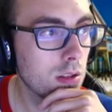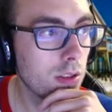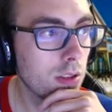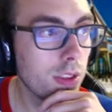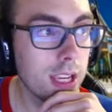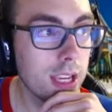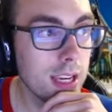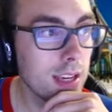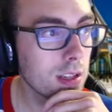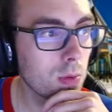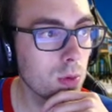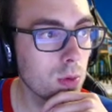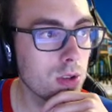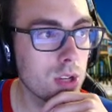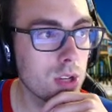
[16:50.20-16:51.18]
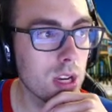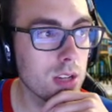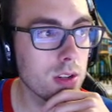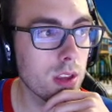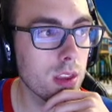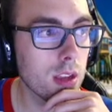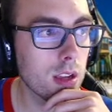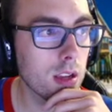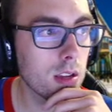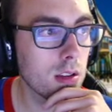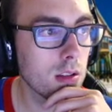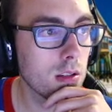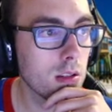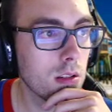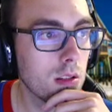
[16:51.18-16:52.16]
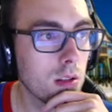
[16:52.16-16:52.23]
These, I wouldn't change a thing.
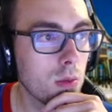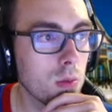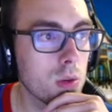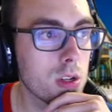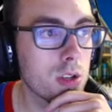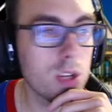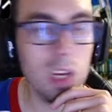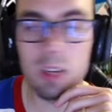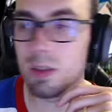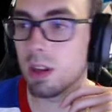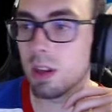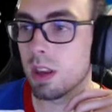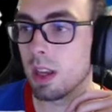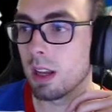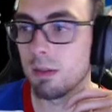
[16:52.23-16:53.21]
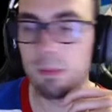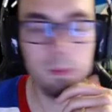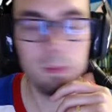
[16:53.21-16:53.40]
Wouldn't change a thing.